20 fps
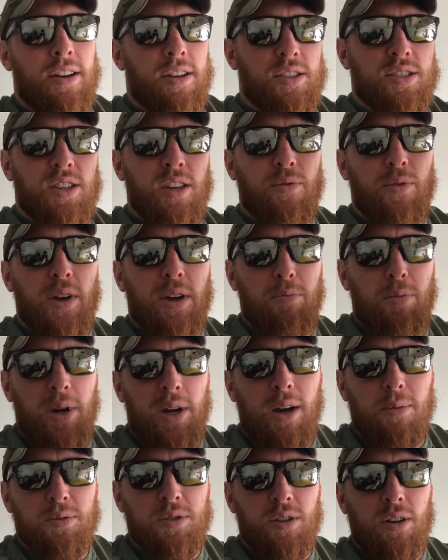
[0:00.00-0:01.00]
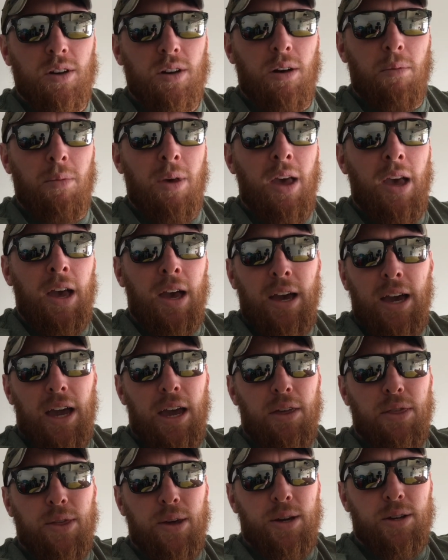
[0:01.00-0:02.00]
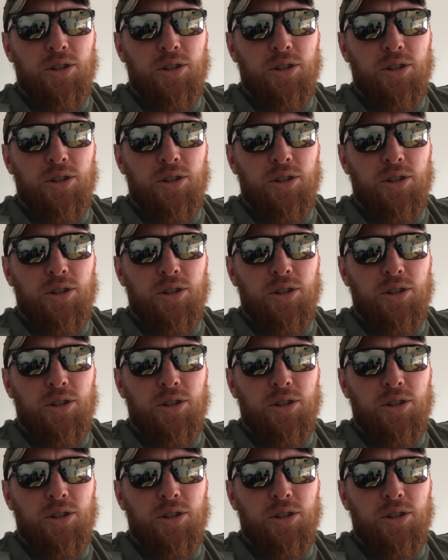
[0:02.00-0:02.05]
and see if we can pick up some 1/8